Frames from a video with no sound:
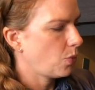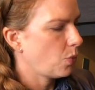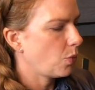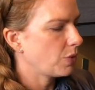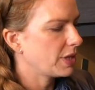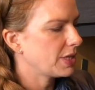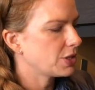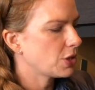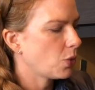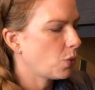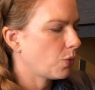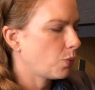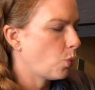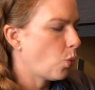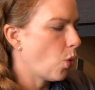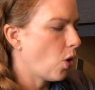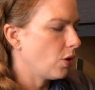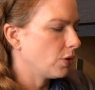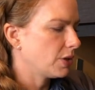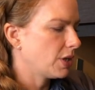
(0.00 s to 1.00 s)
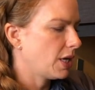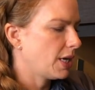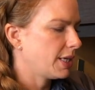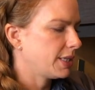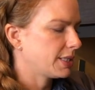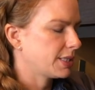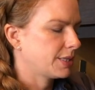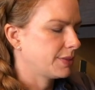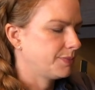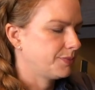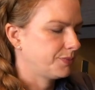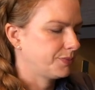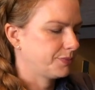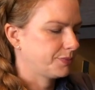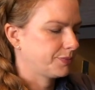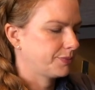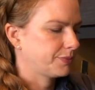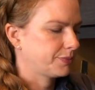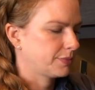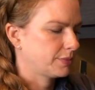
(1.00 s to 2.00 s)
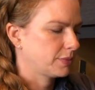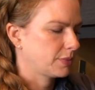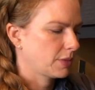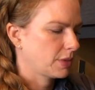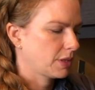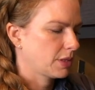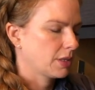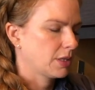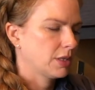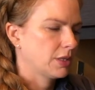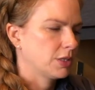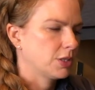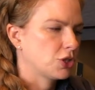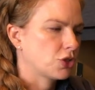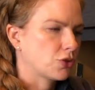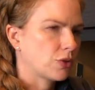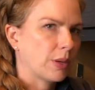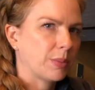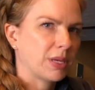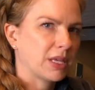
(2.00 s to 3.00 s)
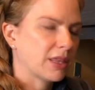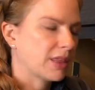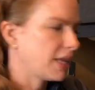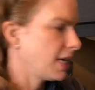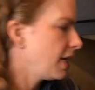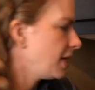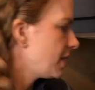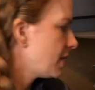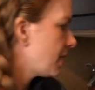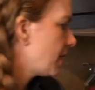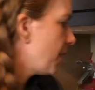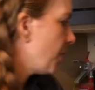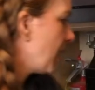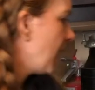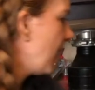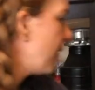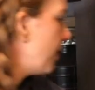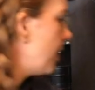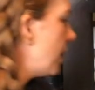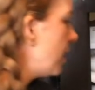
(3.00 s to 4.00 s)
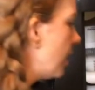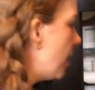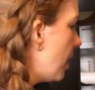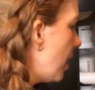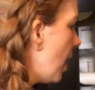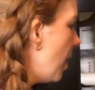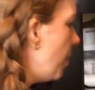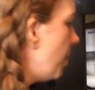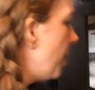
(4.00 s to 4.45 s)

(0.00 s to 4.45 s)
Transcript: These are walnut scrubbing things, and we have a